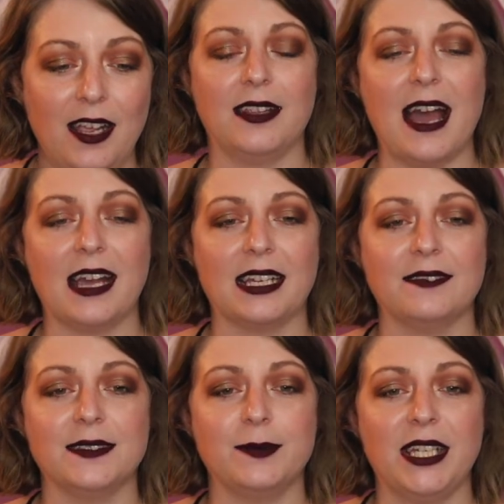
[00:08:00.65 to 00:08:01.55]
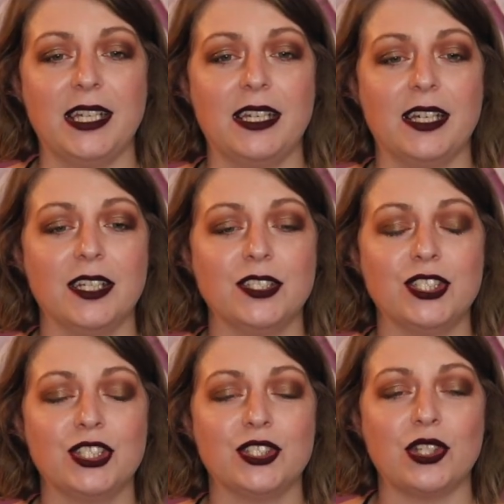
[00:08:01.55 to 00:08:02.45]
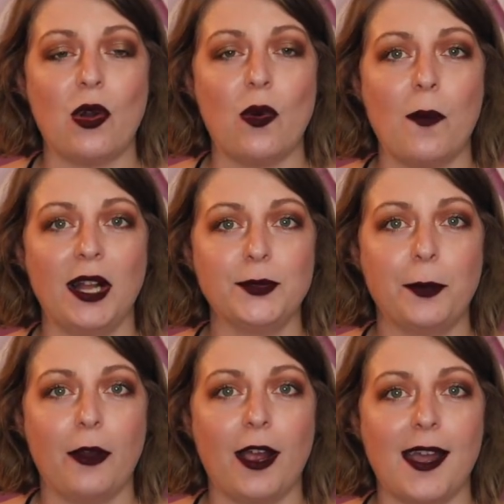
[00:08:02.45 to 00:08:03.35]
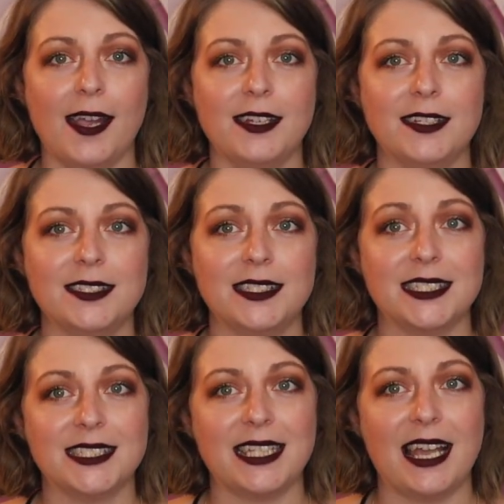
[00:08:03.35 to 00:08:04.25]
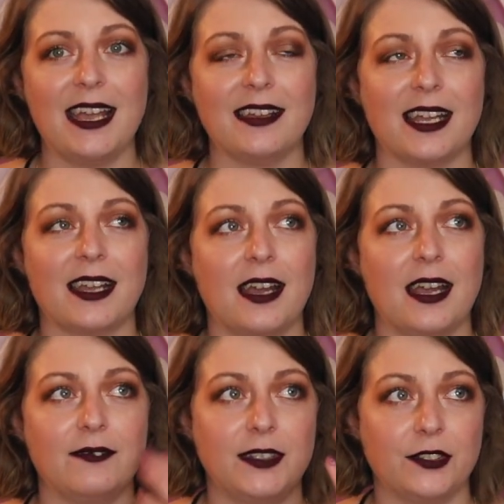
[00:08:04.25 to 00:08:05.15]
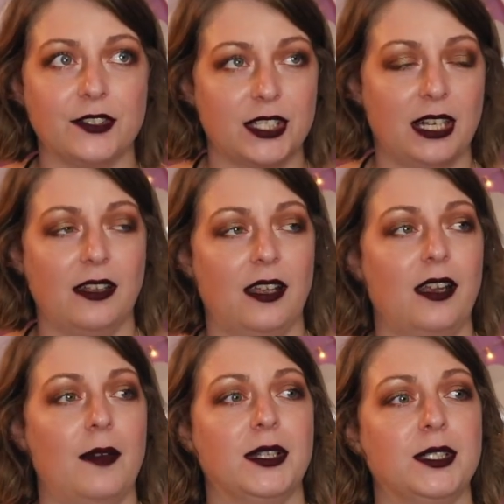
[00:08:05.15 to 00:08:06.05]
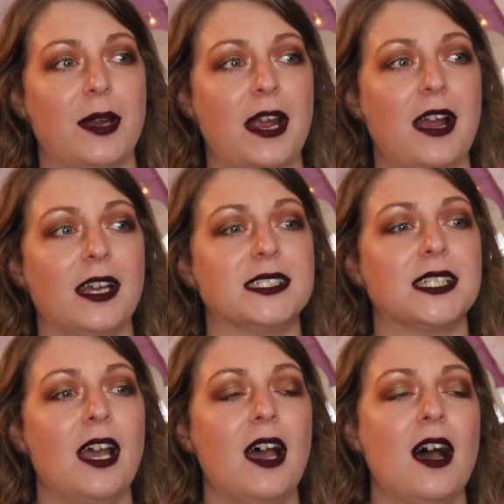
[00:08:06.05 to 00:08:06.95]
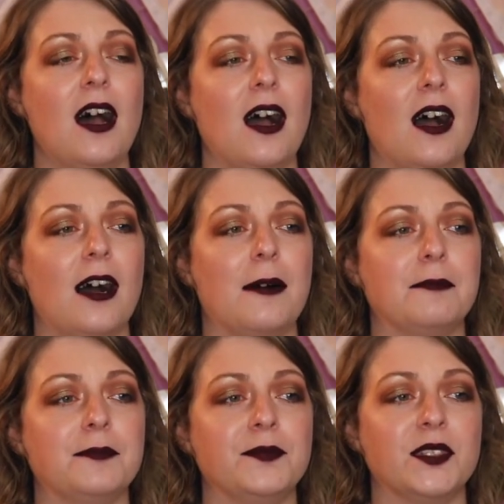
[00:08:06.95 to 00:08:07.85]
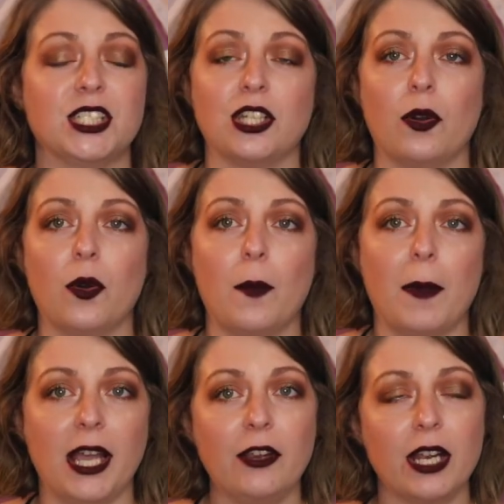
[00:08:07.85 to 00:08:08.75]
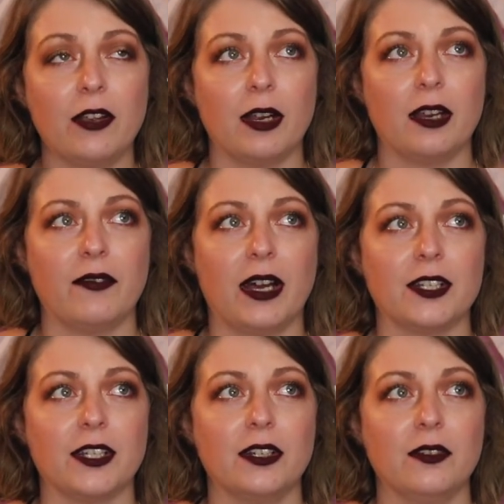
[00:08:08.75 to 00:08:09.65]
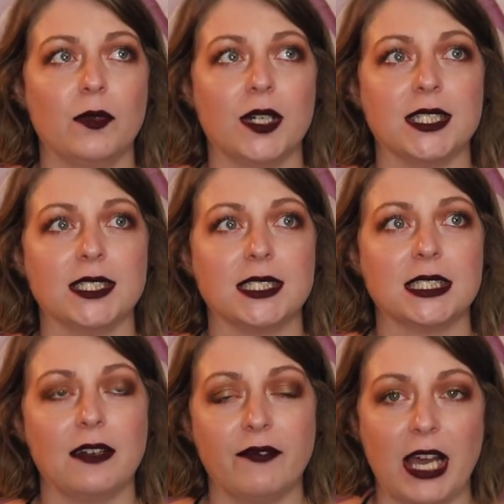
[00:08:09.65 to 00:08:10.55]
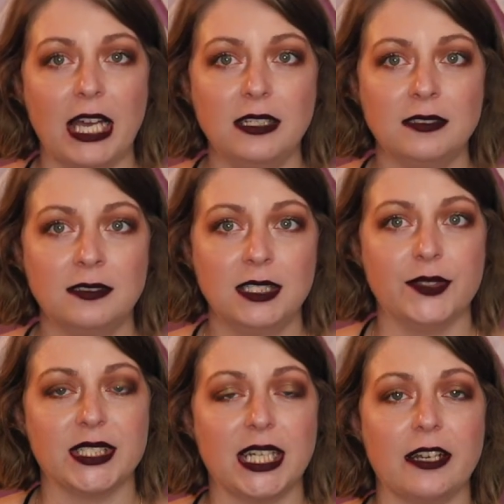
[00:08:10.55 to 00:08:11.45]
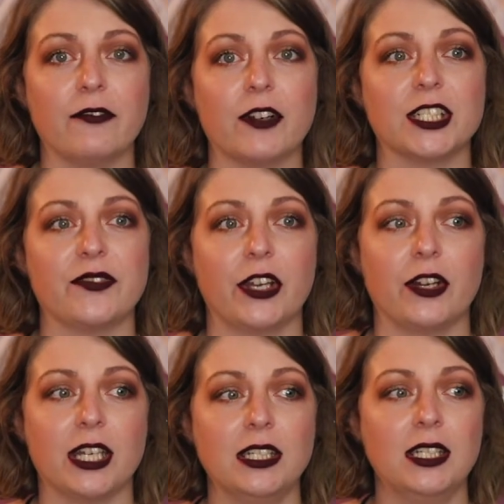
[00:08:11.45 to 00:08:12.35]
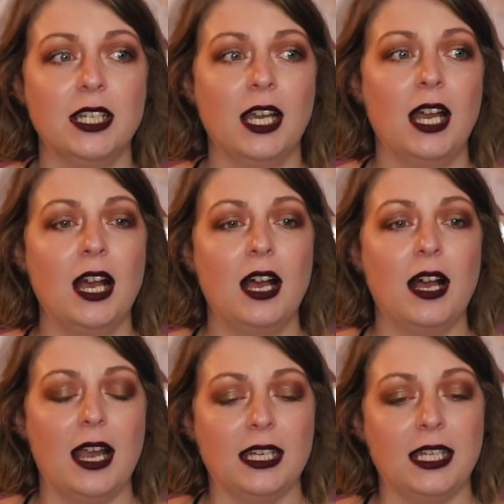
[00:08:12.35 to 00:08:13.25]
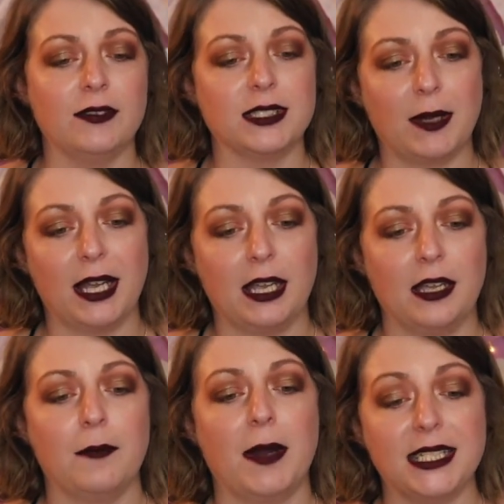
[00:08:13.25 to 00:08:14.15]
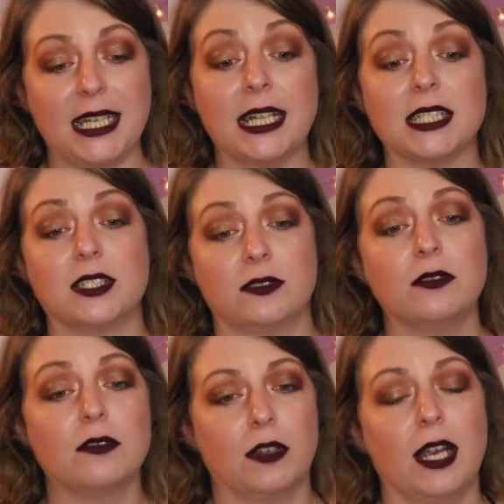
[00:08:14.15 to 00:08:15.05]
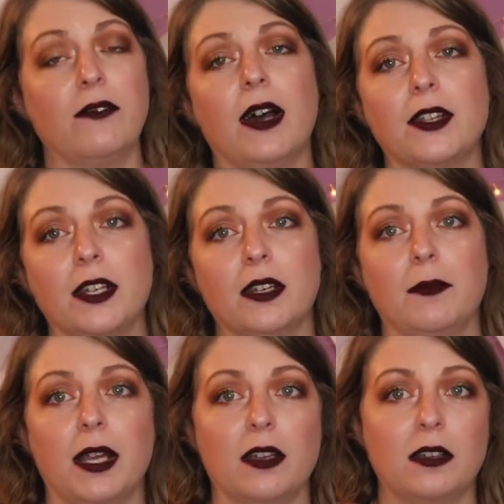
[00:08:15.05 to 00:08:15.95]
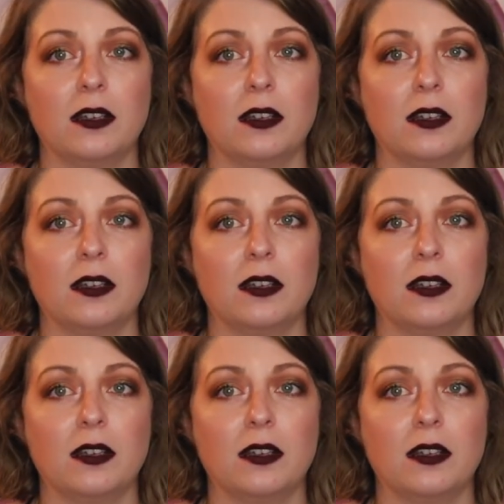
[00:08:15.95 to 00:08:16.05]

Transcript: That gives me so much pride to say, like I have tears kind of like come into my eyes. Um, so my great-grandfather was a vet. He was an Air Force veteran, and he was my, my dad's grandfather, my,